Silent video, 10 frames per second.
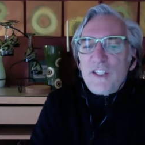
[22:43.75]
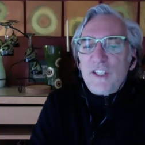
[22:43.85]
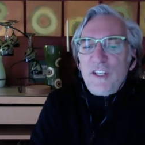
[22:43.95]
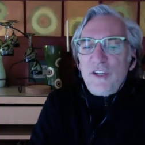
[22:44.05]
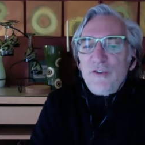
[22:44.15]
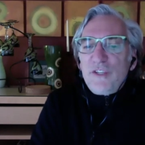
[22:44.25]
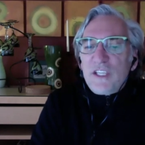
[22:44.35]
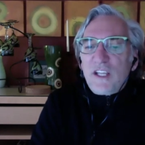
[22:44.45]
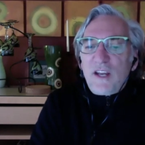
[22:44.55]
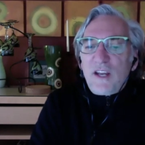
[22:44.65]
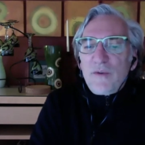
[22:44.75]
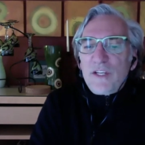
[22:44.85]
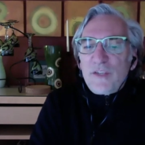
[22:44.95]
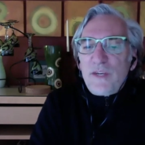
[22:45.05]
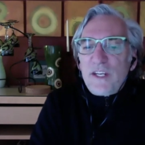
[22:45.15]
to use the Laneway
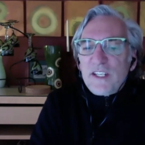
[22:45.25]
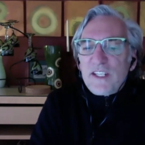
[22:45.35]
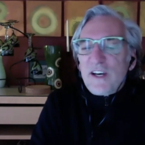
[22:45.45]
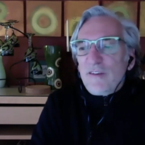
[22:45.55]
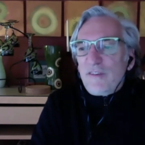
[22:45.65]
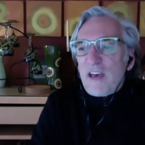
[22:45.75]
suite itself